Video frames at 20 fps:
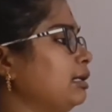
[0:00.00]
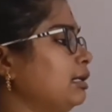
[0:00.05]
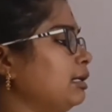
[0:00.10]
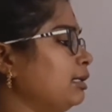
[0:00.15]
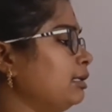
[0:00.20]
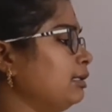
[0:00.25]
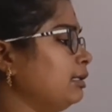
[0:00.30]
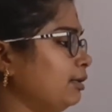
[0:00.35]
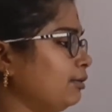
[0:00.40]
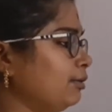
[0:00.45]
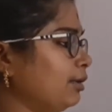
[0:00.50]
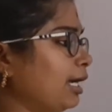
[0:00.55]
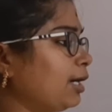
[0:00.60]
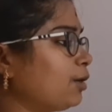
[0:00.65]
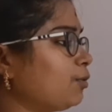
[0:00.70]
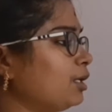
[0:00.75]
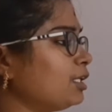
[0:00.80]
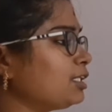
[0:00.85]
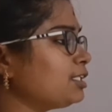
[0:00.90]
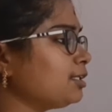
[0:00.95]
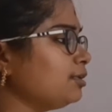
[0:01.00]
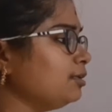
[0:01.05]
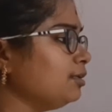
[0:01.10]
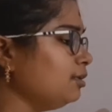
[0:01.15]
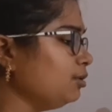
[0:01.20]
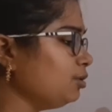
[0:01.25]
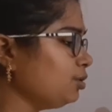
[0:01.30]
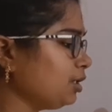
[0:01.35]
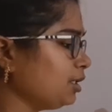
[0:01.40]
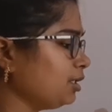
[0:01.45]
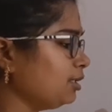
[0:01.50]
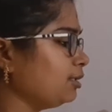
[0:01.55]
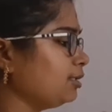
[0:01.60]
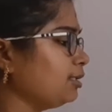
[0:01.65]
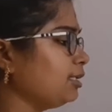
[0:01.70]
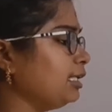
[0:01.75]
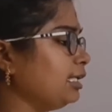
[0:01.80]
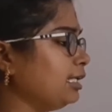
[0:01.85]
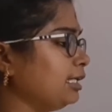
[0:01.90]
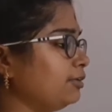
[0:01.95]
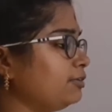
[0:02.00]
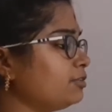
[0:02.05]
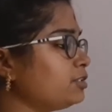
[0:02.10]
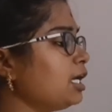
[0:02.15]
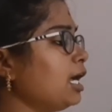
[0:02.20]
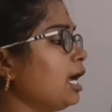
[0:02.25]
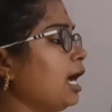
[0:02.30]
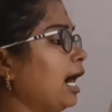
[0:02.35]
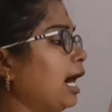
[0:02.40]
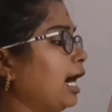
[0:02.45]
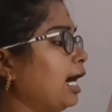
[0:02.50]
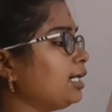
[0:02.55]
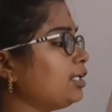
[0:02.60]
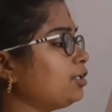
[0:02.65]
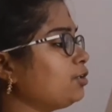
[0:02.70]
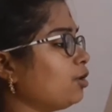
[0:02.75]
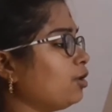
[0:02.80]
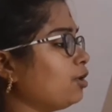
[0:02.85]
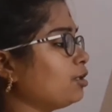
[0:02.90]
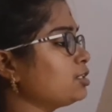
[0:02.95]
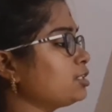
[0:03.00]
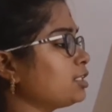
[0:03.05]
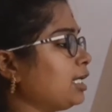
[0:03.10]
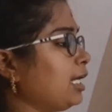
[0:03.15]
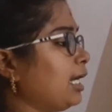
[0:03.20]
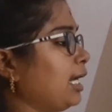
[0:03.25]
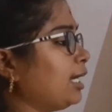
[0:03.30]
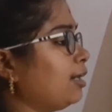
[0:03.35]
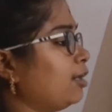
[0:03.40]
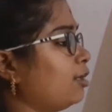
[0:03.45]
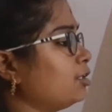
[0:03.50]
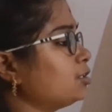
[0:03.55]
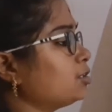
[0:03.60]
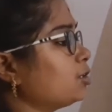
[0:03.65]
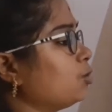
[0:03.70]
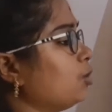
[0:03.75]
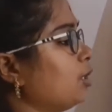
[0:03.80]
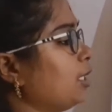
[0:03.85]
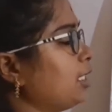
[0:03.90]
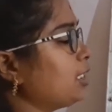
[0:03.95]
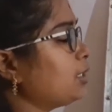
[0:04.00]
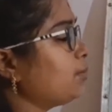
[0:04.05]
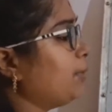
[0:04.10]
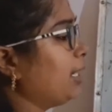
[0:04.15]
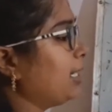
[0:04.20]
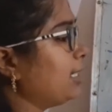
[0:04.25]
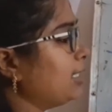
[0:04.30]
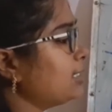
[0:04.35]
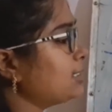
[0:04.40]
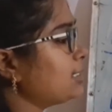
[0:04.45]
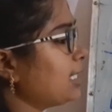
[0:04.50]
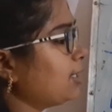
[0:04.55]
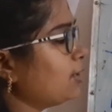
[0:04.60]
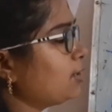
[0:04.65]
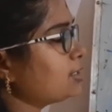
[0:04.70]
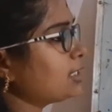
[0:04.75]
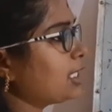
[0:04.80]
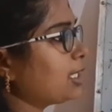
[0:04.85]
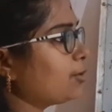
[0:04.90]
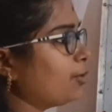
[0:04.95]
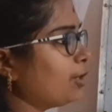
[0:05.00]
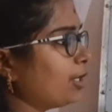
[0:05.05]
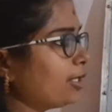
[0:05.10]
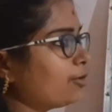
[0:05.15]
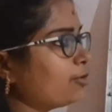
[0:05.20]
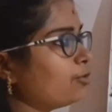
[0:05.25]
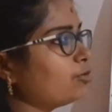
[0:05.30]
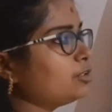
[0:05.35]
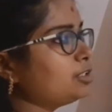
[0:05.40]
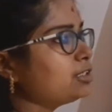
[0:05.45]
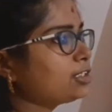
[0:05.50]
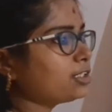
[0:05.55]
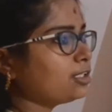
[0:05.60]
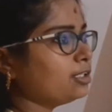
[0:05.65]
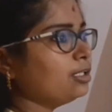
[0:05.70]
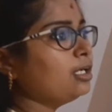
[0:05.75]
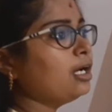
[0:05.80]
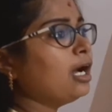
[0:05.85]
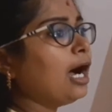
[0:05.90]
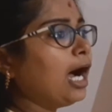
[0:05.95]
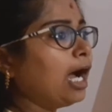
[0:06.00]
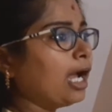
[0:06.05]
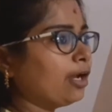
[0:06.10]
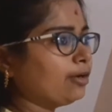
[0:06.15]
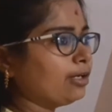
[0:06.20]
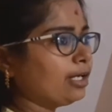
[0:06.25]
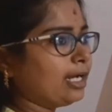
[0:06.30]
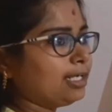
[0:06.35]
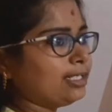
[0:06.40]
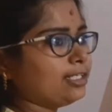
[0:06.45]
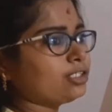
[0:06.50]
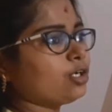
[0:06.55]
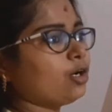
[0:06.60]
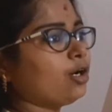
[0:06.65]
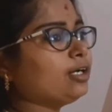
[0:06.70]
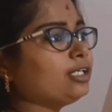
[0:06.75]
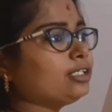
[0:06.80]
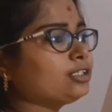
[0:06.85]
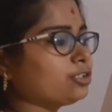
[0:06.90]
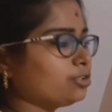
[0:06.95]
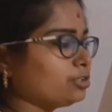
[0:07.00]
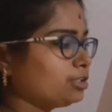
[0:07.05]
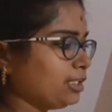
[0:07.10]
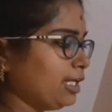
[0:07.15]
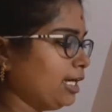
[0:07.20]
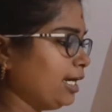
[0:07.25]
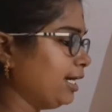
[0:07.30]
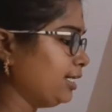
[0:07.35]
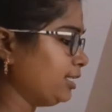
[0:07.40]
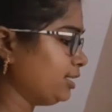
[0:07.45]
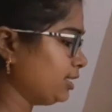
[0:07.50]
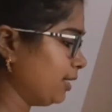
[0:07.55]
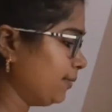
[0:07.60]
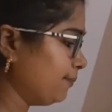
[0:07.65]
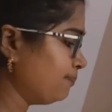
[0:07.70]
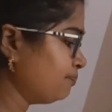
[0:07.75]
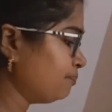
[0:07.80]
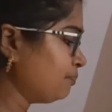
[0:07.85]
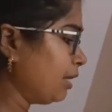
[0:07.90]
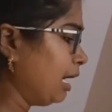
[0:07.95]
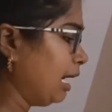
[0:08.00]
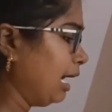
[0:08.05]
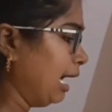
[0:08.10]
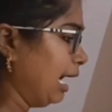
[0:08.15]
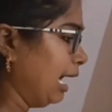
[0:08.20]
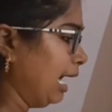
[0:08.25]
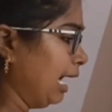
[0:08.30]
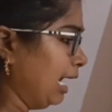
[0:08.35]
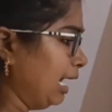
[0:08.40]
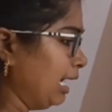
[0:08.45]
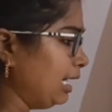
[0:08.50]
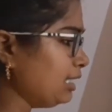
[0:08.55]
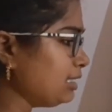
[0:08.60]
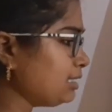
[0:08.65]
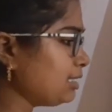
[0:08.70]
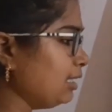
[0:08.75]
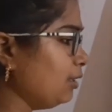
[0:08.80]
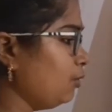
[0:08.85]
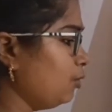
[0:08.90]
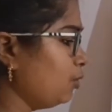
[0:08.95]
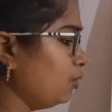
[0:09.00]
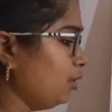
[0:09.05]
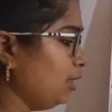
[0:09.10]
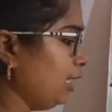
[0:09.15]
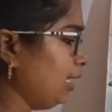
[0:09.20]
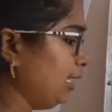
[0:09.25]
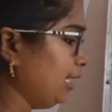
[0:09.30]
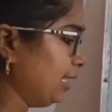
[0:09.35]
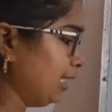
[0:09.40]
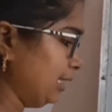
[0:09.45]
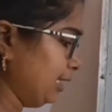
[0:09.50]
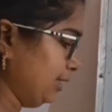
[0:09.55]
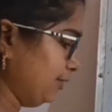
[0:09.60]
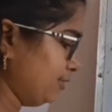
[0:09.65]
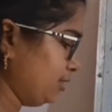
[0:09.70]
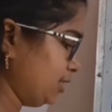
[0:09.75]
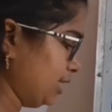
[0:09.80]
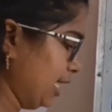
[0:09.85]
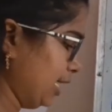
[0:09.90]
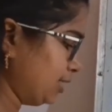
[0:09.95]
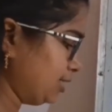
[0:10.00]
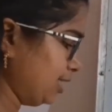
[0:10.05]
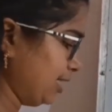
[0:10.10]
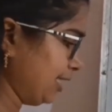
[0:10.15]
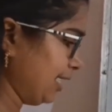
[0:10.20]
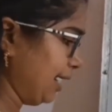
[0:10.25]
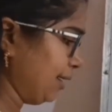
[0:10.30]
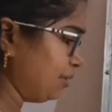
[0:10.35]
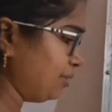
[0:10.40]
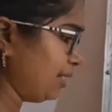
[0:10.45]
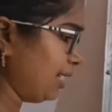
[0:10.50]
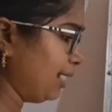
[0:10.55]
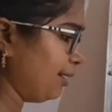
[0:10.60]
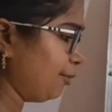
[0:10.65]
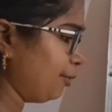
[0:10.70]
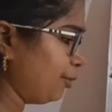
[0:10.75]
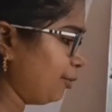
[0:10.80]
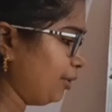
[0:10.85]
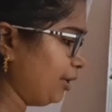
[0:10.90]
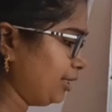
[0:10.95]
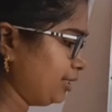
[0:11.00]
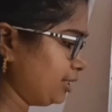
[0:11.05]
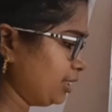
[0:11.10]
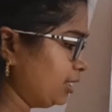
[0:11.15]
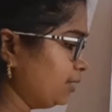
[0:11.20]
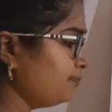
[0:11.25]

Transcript: in a aqueous solution gives hydroxyl ions. OH minus ions are going to ionize or dissociate as the only negative charge, like NaOH.